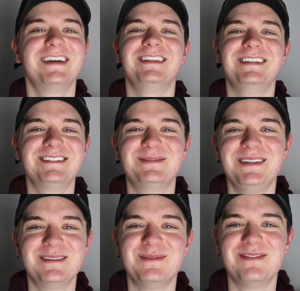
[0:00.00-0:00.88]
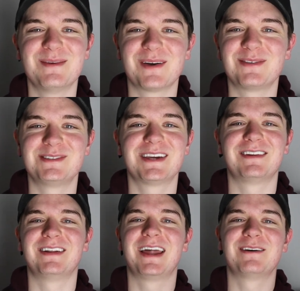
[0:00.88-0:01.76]
This has been the Movie Matthew
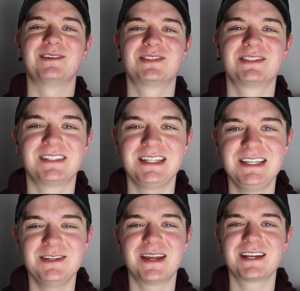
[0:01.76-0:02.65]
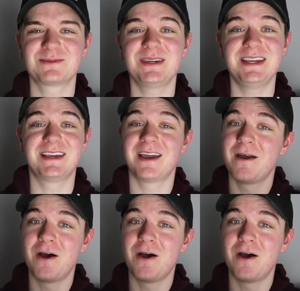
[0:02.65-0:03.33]
channel, and I will see you next week